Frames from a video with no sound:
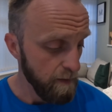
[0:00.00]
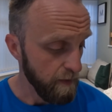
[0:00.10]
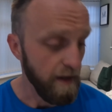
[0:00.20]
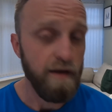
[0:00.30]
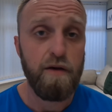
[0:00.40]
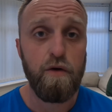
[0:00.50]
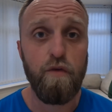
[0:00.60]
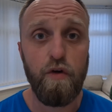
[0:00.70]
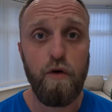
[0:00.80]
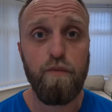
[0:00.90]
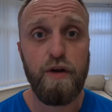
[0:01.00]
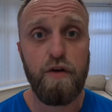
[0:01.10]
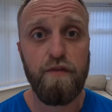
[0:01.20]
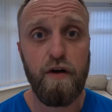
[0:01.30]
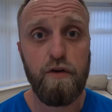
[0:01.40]
But yeah, overall, pretty
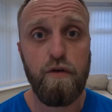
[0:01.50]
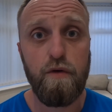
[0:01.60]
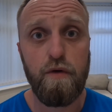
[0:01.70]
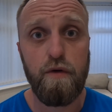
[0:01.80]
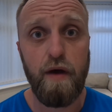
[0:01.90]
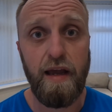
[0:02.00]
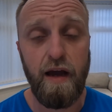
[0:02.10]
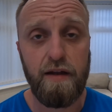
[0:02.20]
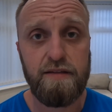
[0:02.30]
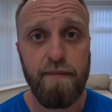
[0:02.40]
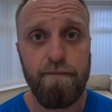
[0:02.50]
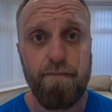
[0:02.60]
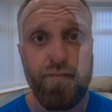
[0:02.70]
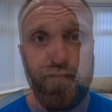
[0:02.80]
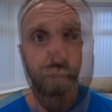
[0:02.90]
good value, 8 out of 10.
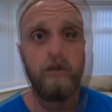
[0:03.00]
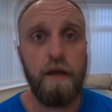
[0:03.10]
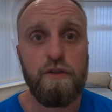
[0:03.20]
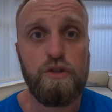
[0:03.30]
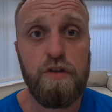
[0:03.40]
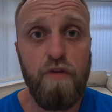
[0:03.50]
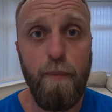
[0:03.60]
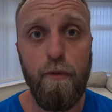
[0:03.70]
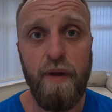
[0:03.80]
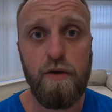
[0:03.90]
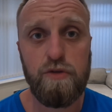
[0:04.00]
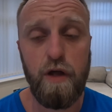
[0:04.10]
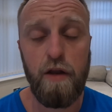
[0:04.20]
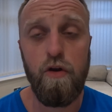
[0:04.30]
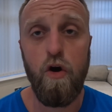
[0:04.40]
And just to wrap up now, so
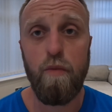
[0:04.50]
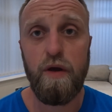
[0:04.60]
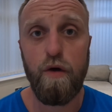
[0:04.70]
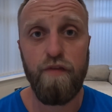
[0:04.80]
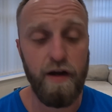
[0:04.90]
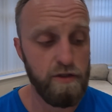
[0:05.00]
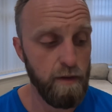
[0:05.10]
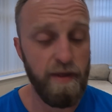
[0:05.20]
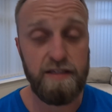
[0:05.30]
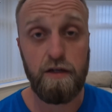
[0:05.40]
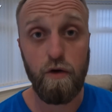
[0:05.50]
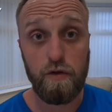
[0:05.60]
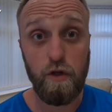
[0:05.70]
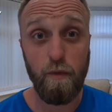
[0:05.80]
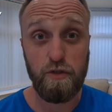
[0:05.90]
I normally go off,
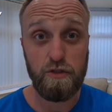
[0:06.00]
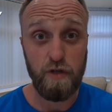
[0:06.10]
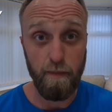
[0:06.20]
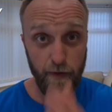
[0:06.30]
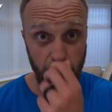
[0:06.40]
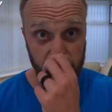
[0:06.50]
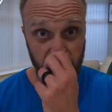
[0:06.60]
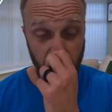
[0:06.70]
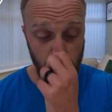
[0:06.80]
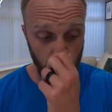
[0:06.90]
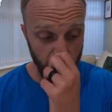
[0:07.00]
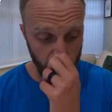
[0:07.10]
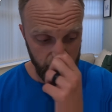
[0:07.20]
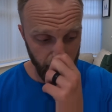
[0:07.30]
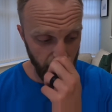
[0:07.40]
normally just try and predict a
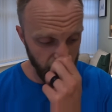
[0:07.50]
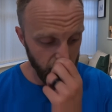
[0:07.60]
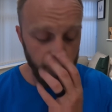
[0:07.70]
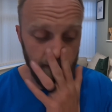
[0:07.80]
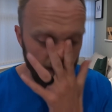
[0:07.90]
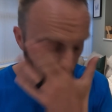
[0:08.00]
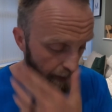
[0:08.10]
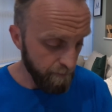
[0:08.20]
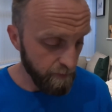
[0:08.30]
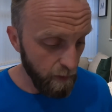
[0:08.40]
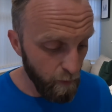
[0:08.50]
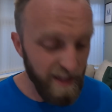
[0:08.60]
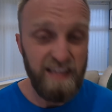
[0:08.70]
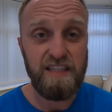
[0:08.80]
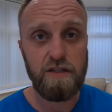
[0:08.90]
durability prediction. With
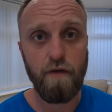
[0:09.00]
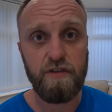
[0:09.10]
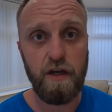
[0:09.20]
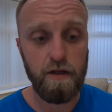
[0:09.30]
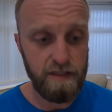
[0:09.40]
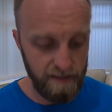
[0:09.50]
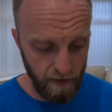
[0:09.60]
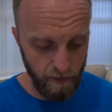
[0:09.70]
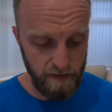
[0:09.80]
this, it's obviously hard to tell.